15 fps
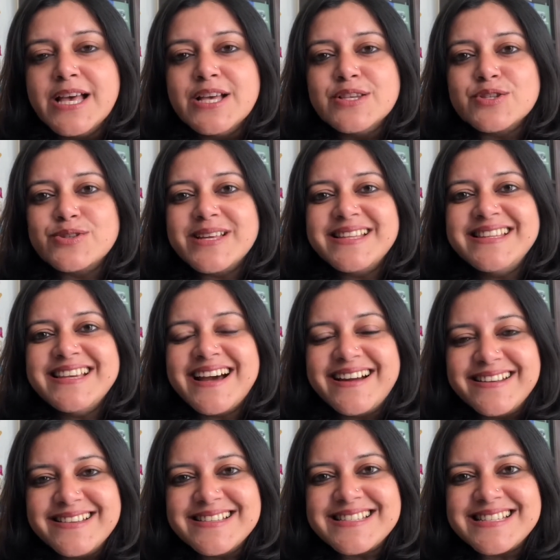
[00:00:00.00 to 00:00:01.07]
so that they
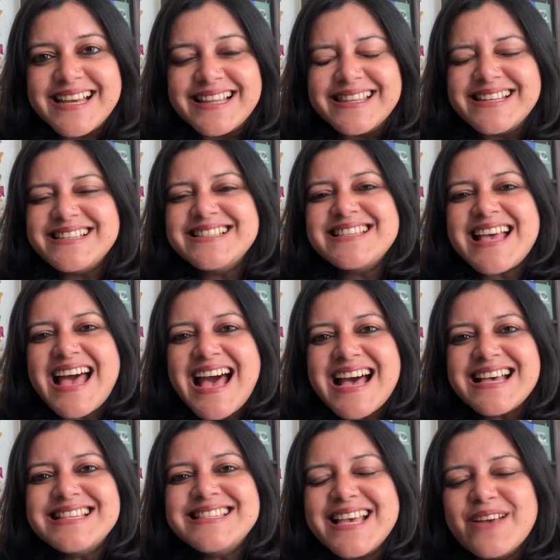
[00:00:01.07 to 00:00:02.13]
understand that is
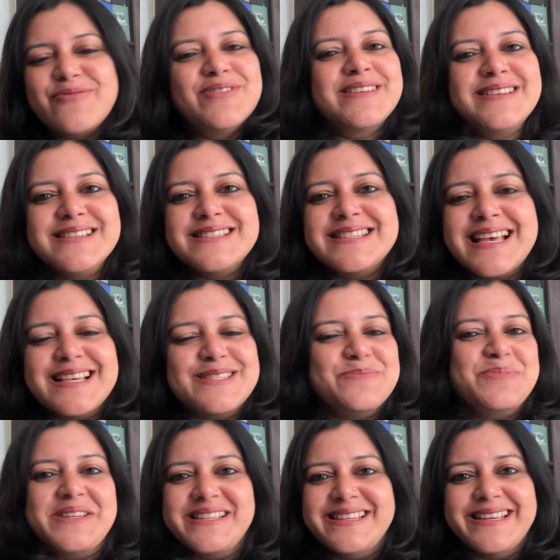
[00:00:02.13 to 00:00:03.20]
as effortless as
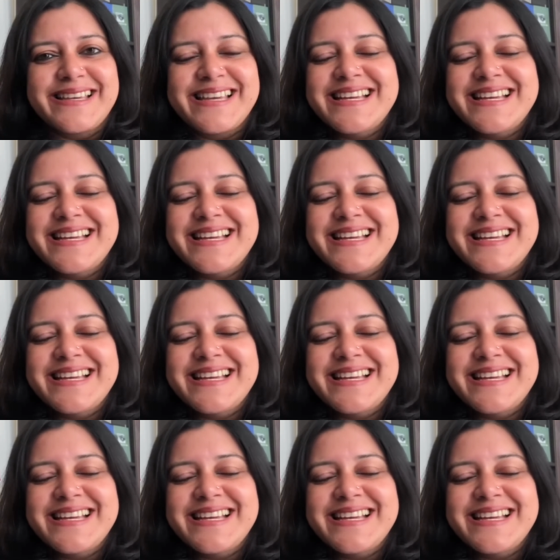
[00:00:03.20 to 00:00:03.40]
breathing.